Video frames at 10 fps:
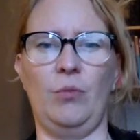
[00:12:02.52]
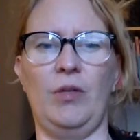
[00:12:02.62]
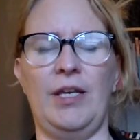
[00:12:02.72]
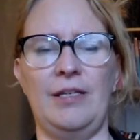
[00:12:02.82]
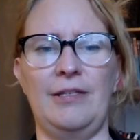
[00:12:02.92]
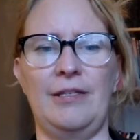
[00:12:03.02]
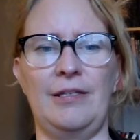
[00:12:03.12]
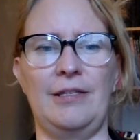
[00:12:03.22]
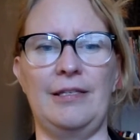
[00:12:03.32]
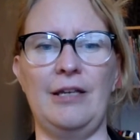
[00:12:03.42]
when they
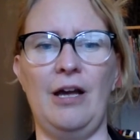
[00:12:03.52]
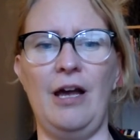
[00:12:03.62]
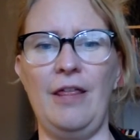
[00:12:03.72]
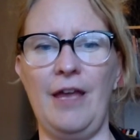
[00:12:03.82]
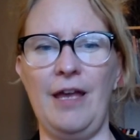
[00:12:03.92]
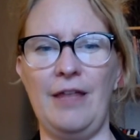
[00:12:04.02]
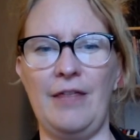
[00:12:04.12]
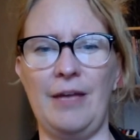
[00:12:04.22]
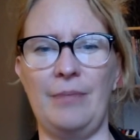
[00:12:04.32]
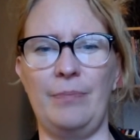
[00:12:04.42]
saw that,
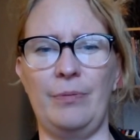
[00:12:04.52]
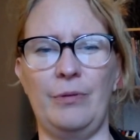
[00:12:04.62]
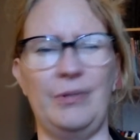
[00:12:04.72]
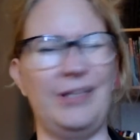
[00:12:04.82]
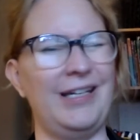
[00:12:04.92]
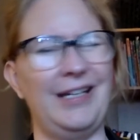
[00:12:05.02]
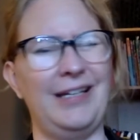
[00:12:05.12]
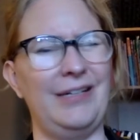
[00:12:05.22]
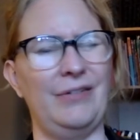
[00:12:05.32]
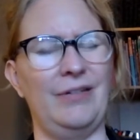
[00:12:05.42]

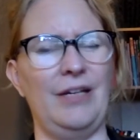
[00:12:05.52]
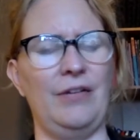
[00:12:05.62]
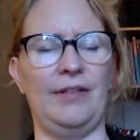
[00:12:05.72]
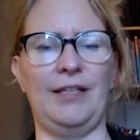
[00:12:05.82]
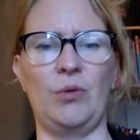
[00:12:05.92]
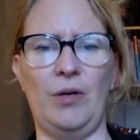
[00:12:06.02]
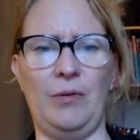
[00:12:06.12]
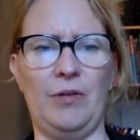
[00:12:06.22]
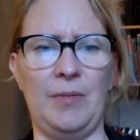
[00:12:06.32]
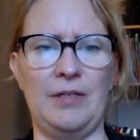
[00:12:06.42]
I don't think that's
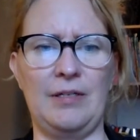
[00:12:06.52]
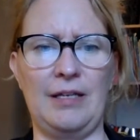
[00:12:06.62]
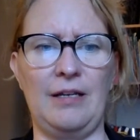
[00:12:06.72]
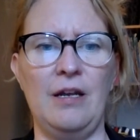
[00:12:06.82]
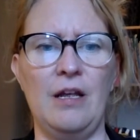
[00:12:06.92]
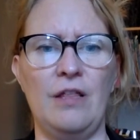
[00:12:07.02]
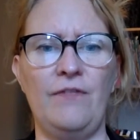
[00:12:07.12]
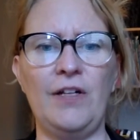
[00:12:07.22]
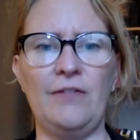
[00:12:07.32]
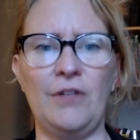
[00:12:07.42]
quite what you mean to say. The
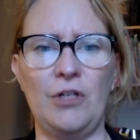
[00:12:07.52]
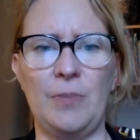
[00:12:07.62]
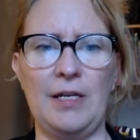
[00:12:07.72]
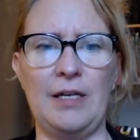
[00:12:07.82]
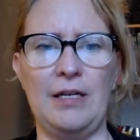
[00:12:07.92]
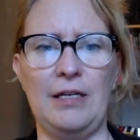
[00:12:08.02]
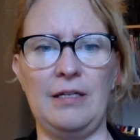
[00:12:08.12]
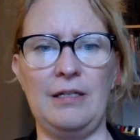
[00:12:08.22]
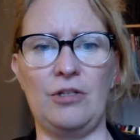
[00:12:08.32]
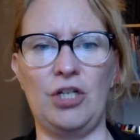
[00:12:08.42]
field of
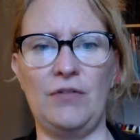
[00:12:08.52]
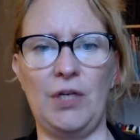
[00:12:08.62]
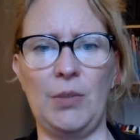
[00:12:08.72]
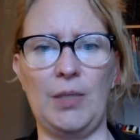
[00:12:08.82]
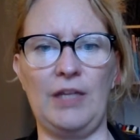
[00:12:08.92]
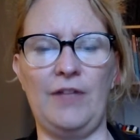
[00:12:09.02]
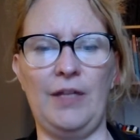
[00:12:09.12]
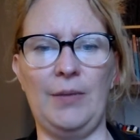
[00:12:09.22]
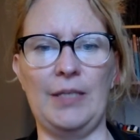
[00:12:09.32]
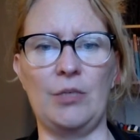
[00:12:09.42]
aerospace changed very quickly
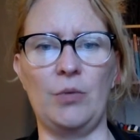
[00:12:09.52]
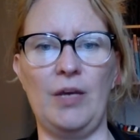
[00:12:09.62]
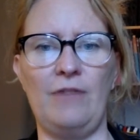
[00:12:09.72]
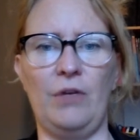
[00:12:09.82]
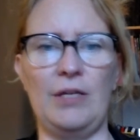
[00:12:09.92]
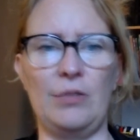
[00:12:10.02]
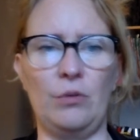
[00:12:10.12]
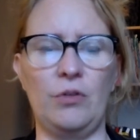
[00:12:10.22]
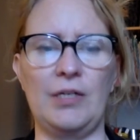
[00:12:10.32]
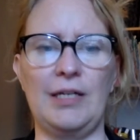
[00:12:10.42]
following its arrival. As
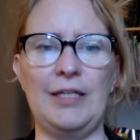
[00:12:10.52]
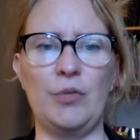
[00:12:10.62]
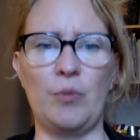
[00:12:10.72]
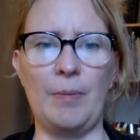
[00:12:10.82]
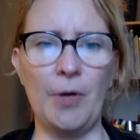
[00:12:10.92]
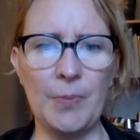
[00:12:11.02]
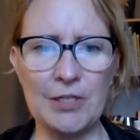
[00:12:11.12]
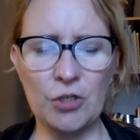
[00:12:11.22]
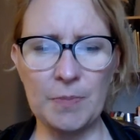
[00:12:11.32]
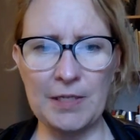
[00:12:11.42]
older technology was
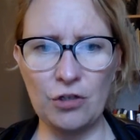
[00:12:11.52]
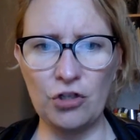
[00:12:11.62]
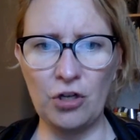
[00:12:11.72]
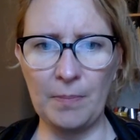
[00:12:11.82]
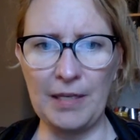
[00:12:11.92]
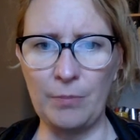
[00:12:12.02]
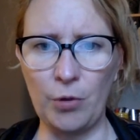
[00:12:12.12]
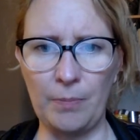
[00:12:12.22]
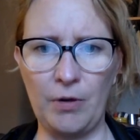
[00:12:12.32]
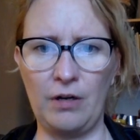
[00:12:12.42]
repurposed, aerospace engineering played an
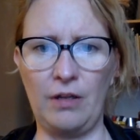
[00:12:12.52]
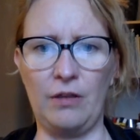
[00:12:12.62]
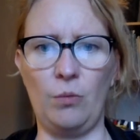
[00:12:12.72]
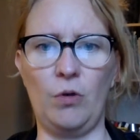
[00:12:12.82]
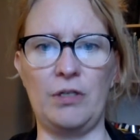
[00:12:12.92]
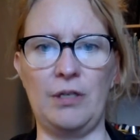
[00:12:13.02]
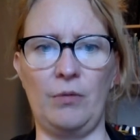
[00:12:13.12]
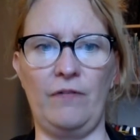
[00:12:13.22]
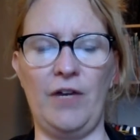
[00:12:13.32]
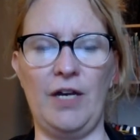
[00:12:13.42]
important part in the wars that
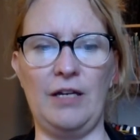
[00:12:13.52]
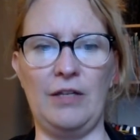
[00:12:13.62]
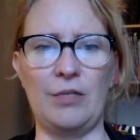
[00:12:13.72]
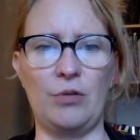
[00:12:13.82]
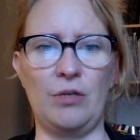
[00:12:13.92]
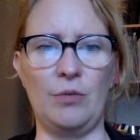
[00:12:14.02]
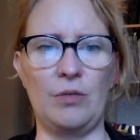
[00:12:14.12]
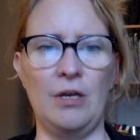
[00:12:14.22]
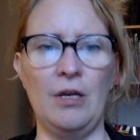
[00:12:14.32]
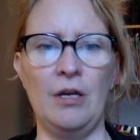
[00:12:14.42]
were fought and the history that
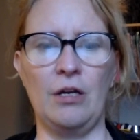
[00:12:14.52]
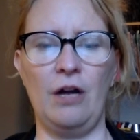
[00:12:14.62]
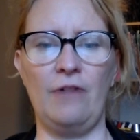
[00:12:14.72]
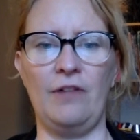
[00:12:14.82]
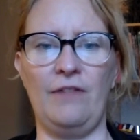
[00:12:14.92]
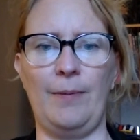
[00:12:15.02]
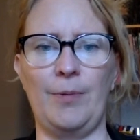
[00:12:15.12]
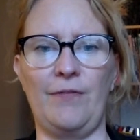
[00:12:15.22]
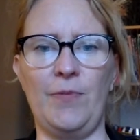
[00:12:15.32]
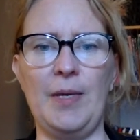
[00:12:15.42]
was carved into the
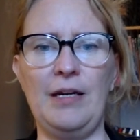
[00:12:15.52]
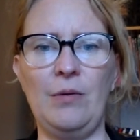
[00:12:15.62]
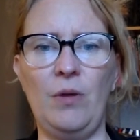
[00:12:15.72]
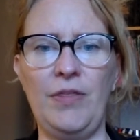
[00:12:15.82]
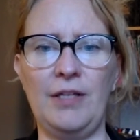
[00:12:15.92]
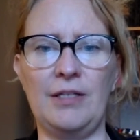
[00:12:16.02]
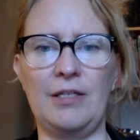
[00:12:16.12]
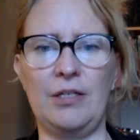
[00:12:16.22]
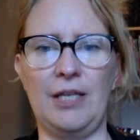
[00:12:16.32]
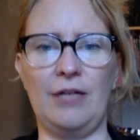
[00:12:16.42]
fabric of humanity. One thing that
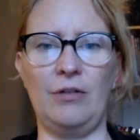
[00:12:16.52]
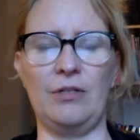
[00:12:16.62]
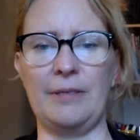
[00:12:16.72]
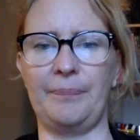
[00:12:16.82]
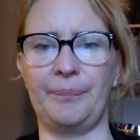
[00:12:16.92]
still tingles